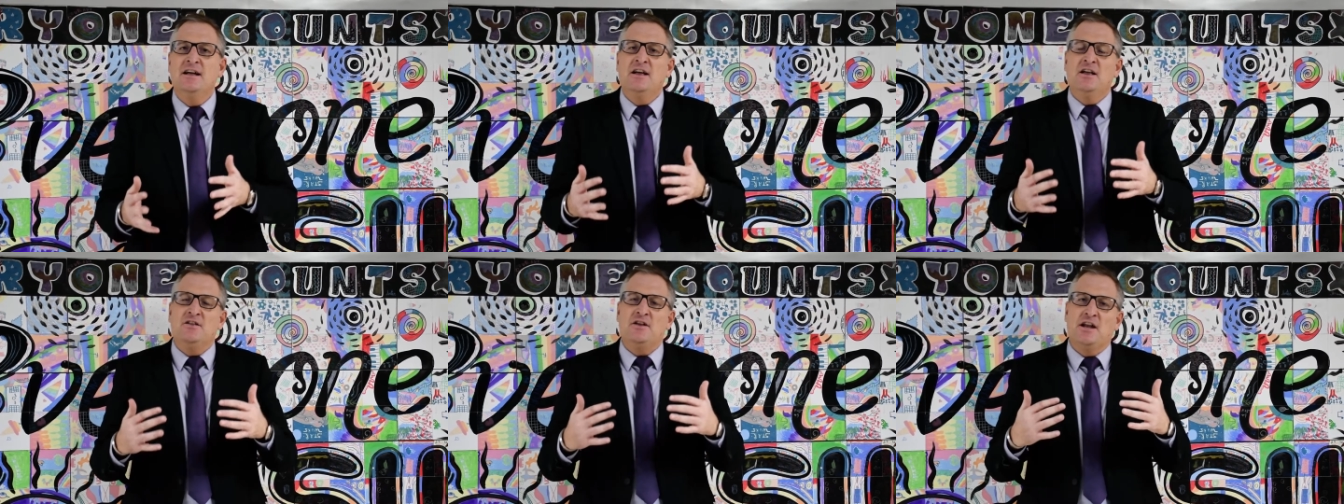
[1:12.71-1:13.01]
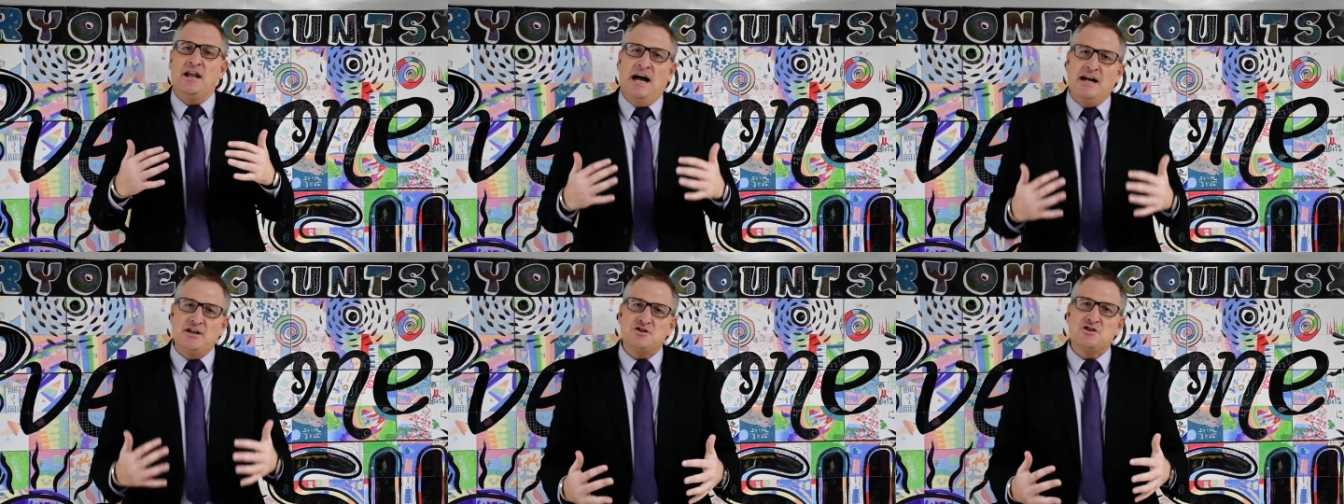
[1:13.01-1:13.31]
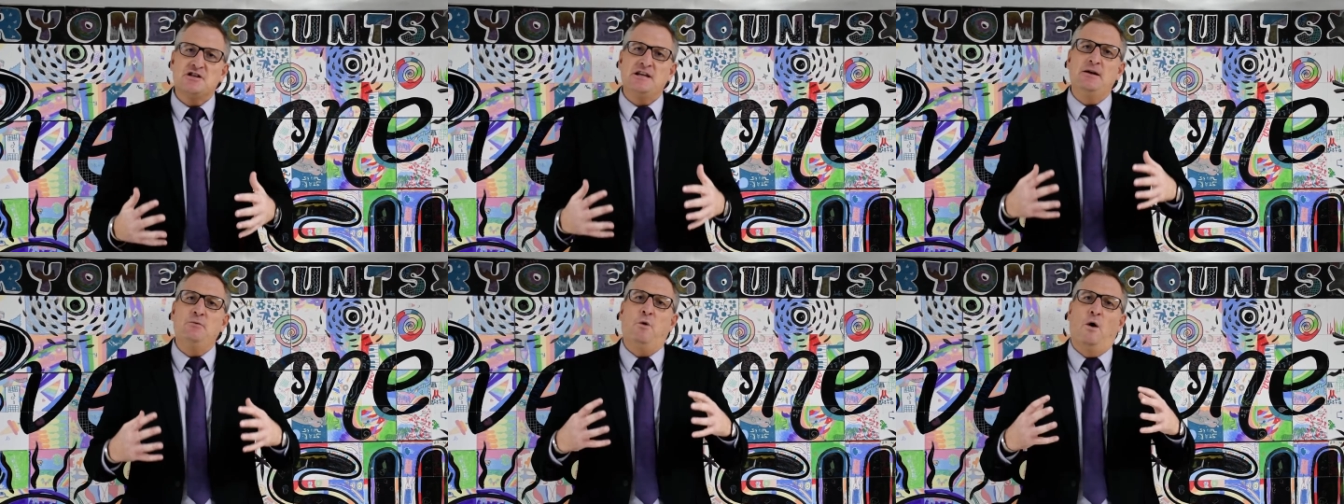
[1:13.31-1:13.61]
That
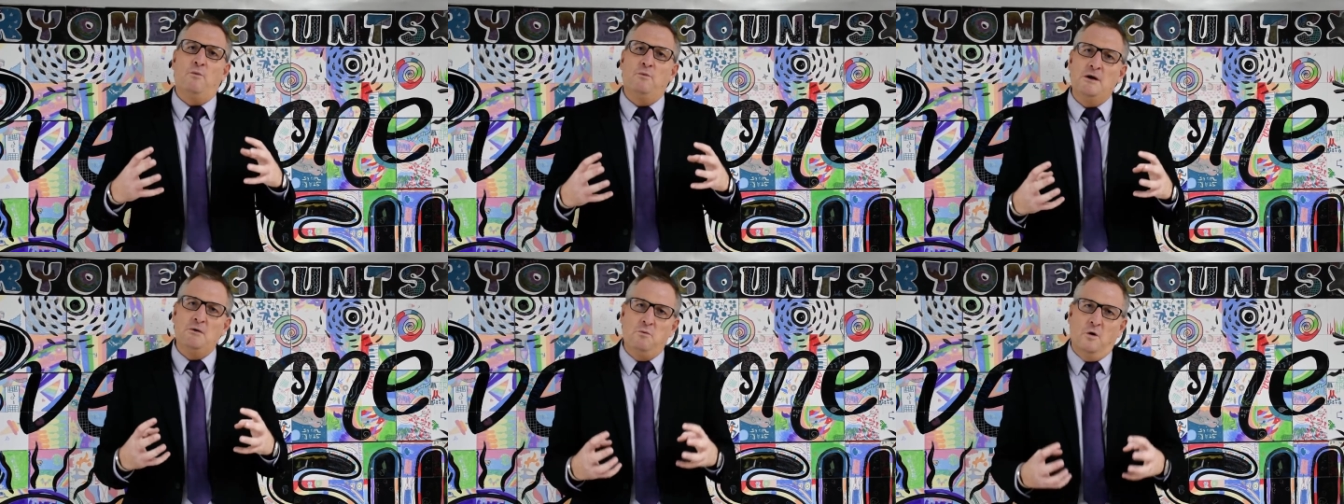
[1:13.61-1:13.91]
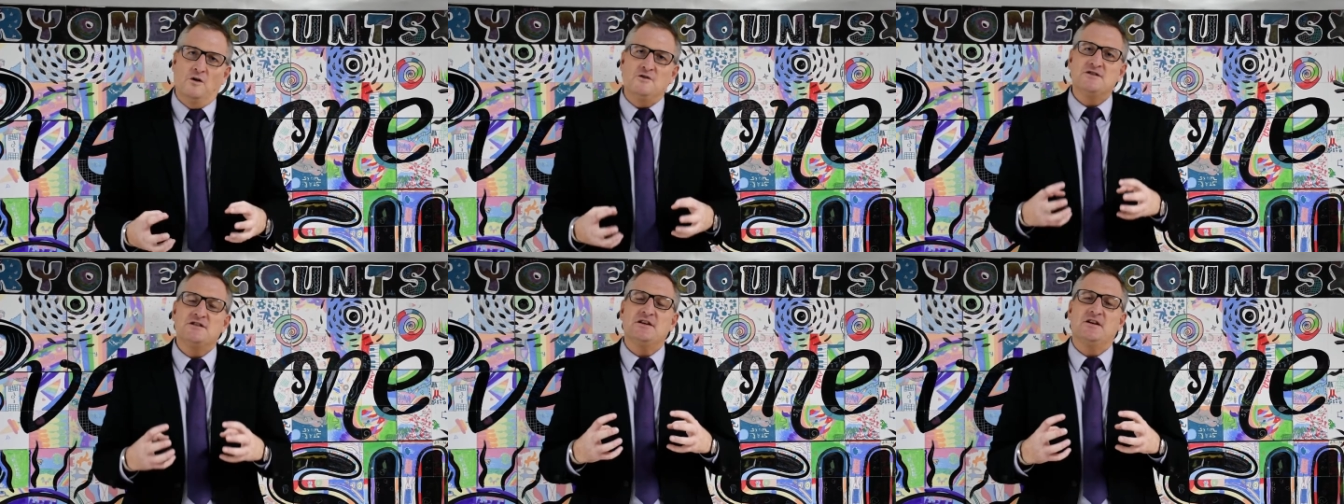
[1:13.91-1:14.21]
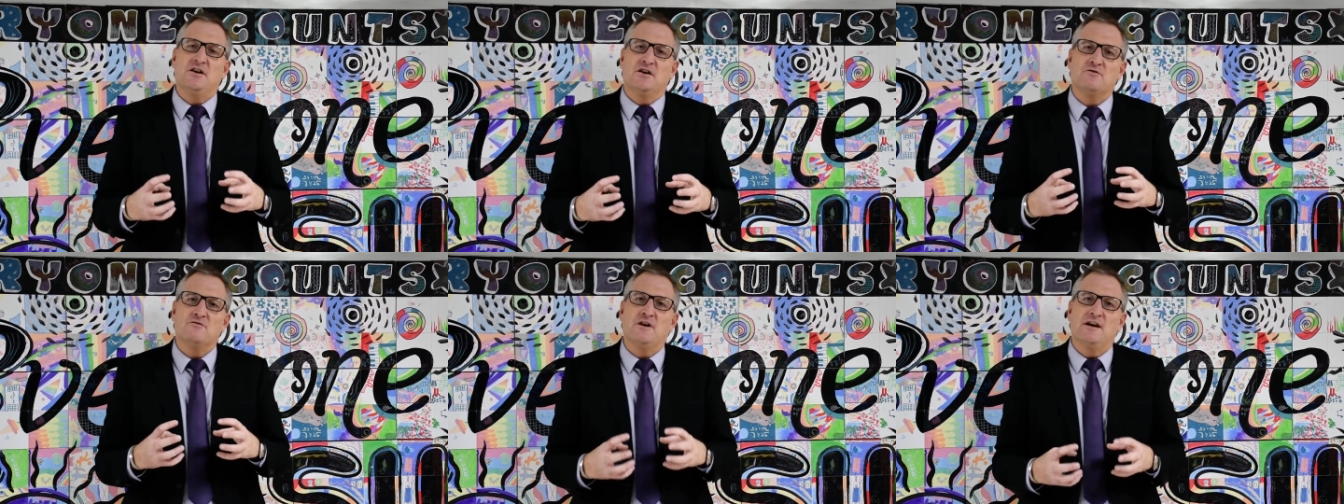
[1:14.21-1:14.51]
actually what we want
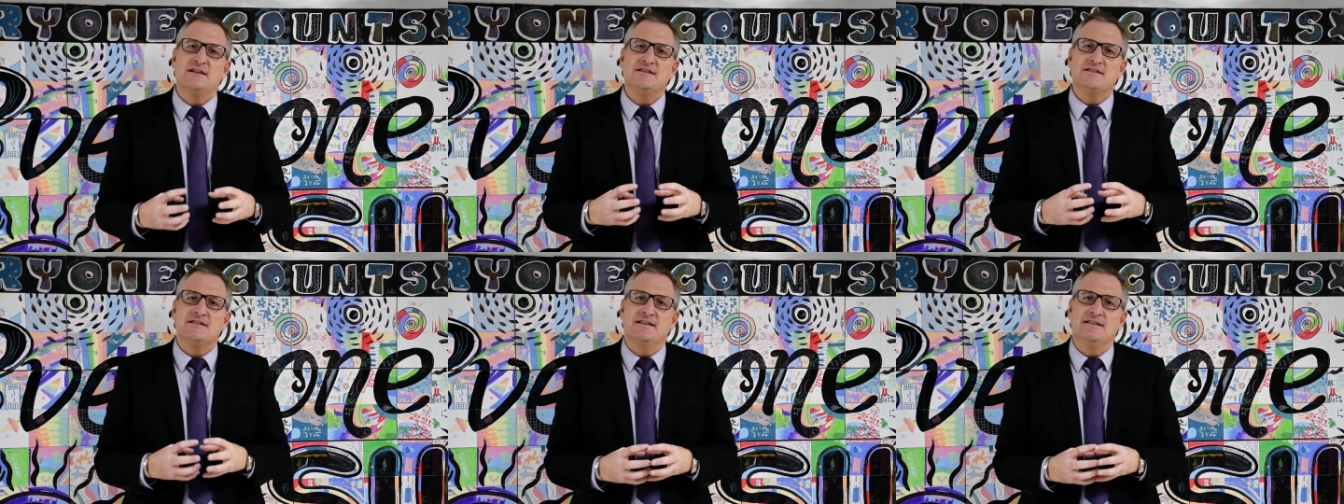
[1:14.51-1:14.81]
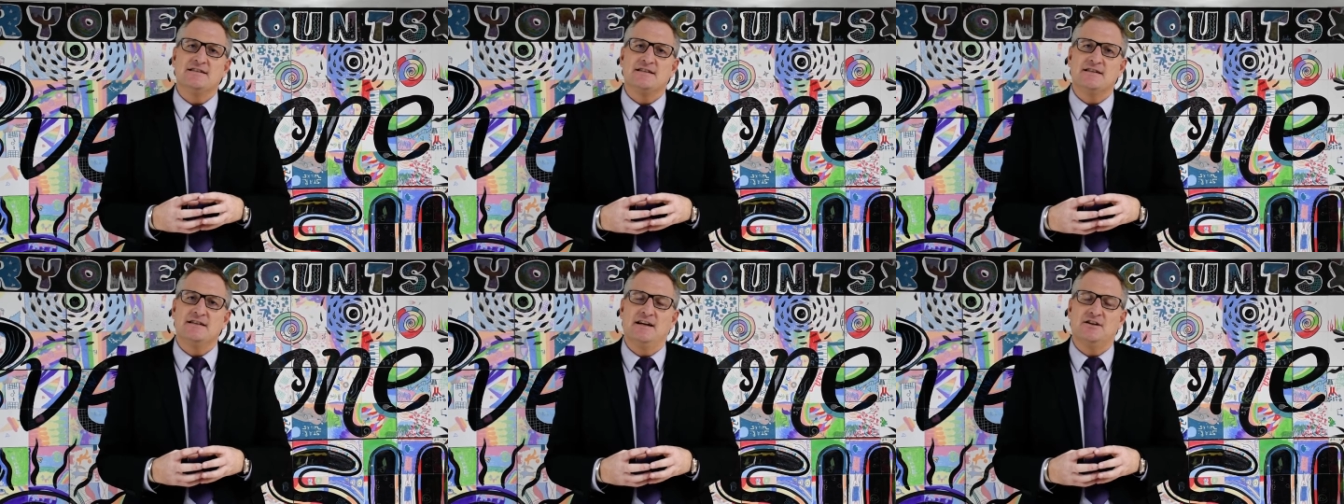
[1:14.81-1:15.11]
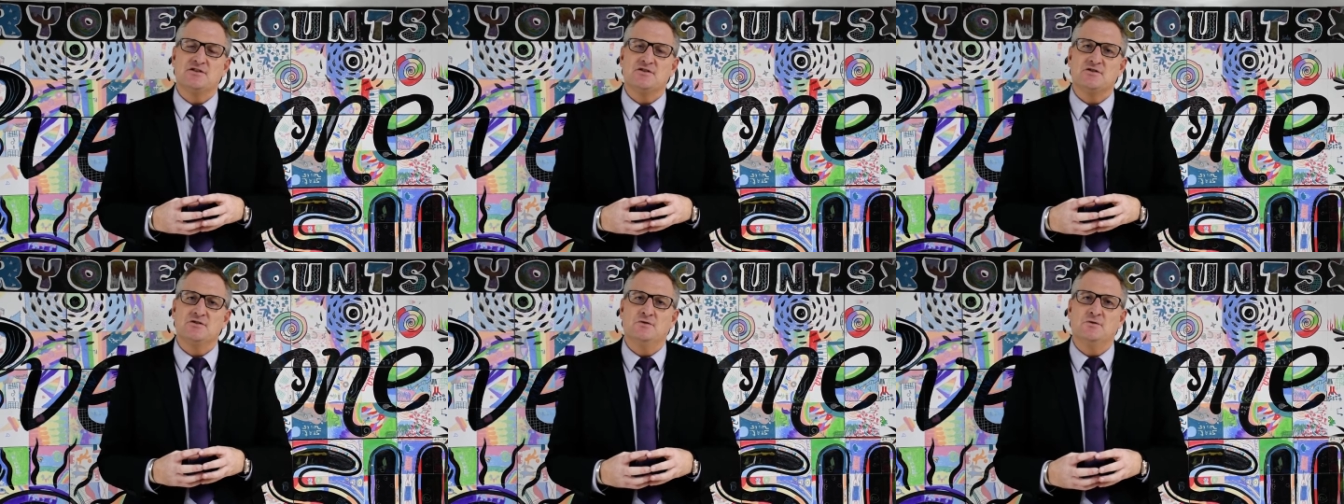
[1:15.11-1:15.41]
at Horizon
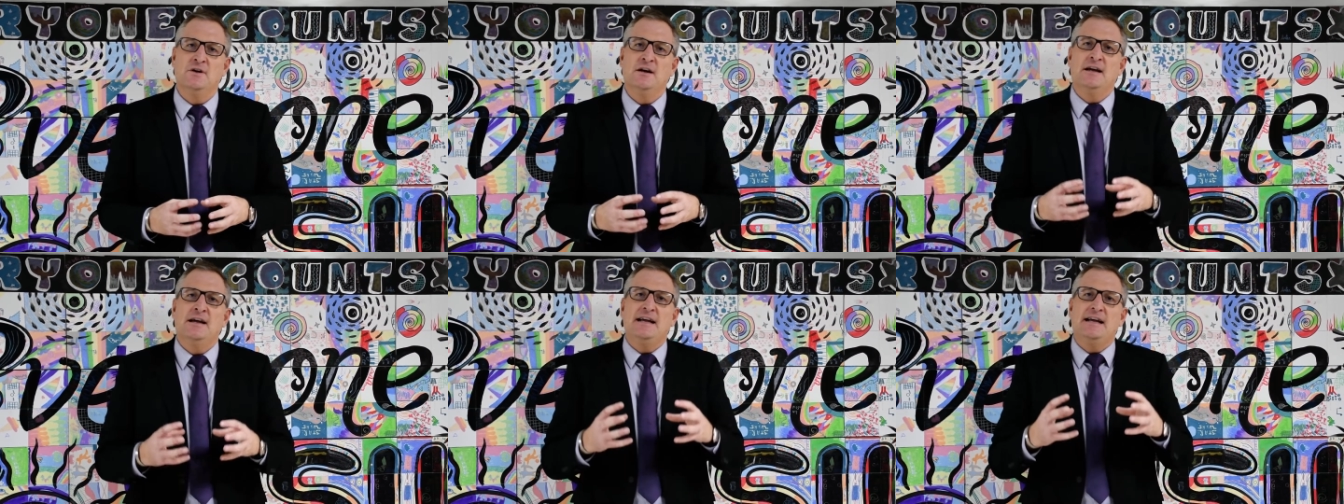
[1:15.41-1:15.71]
International